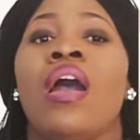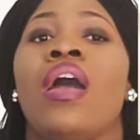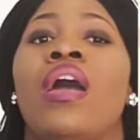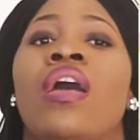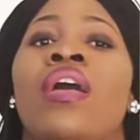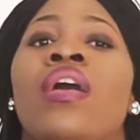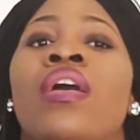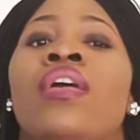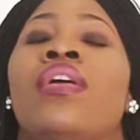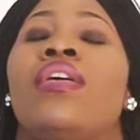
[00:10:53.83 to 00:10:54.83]
on.
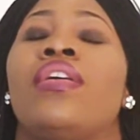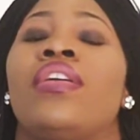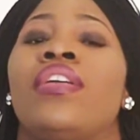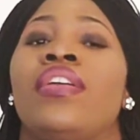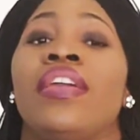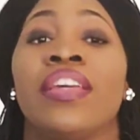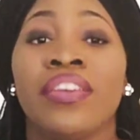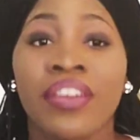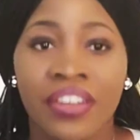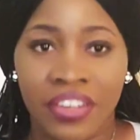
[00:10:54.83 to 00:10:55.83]

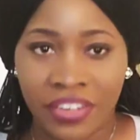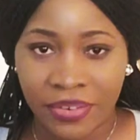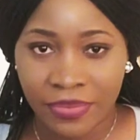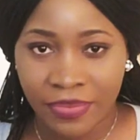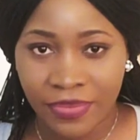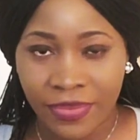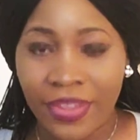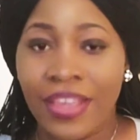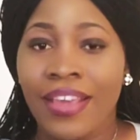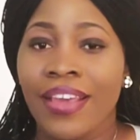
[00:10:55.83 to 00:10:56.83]
It hurt.
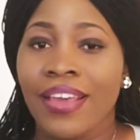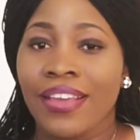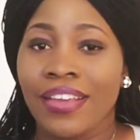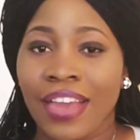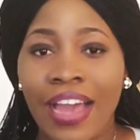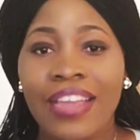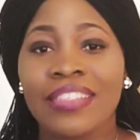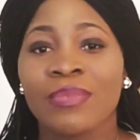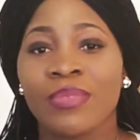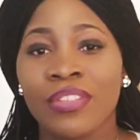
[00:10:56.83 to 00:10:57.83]

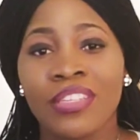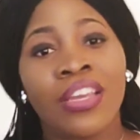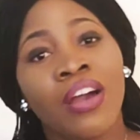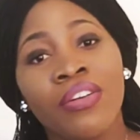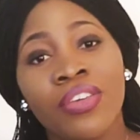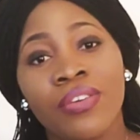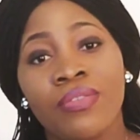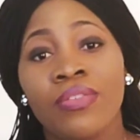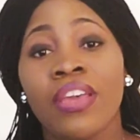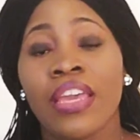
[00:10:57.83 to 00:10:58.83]
Guys, I'm gonna tell
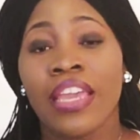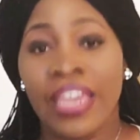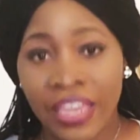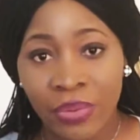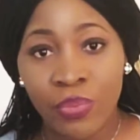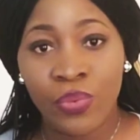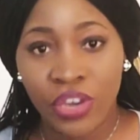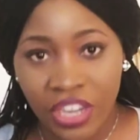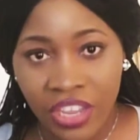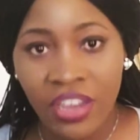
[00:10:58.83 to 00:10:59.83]
you, it
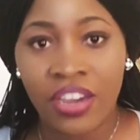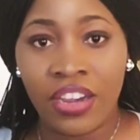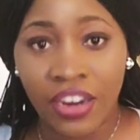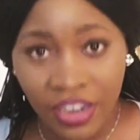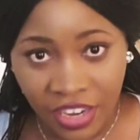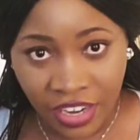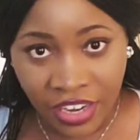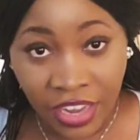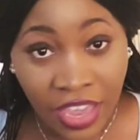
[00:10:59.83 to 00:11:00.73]
would hurt